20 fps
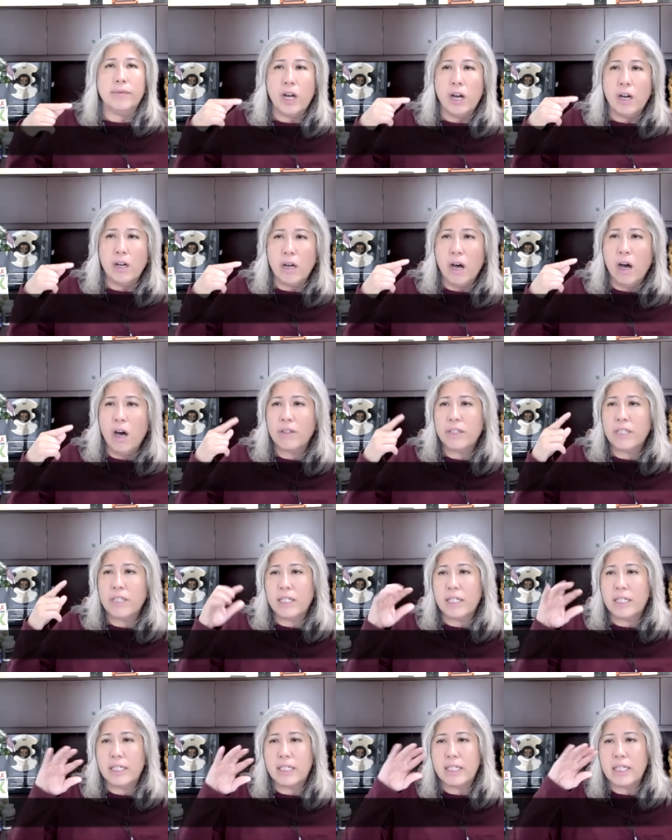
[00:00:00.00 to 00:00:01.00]
all, the
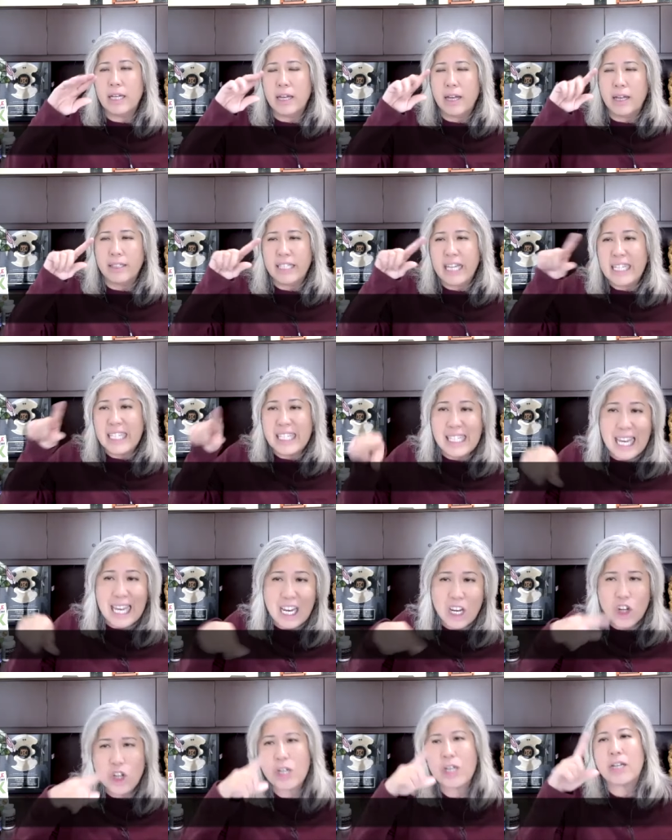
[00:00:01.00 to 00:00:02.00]
uh,
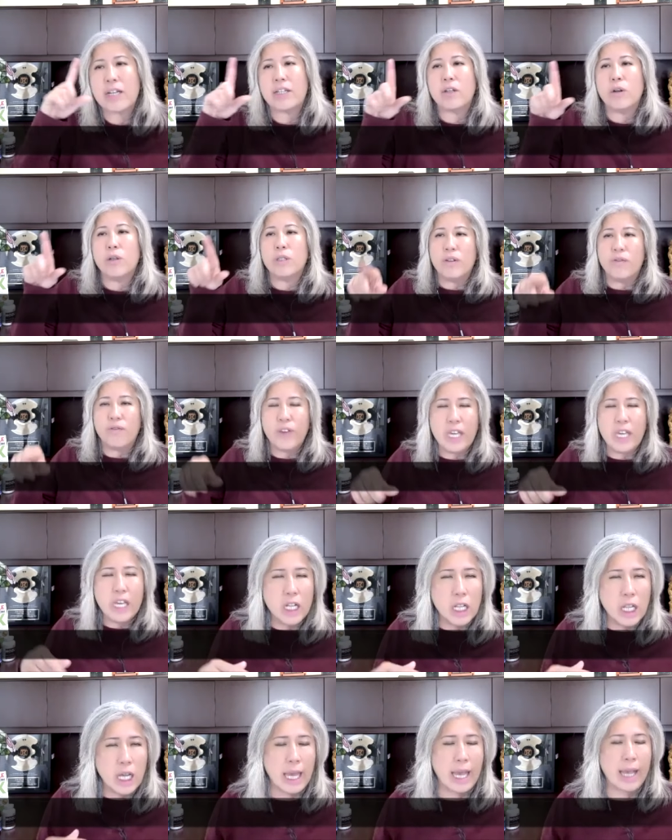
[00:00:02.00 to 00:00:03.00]
sensation or the
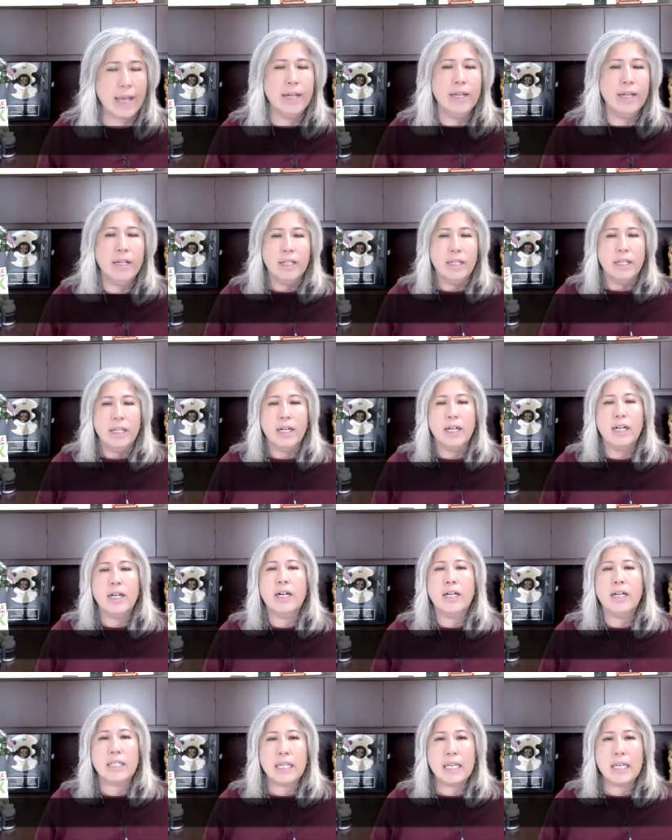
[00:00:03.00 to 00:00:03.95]
feeling uh,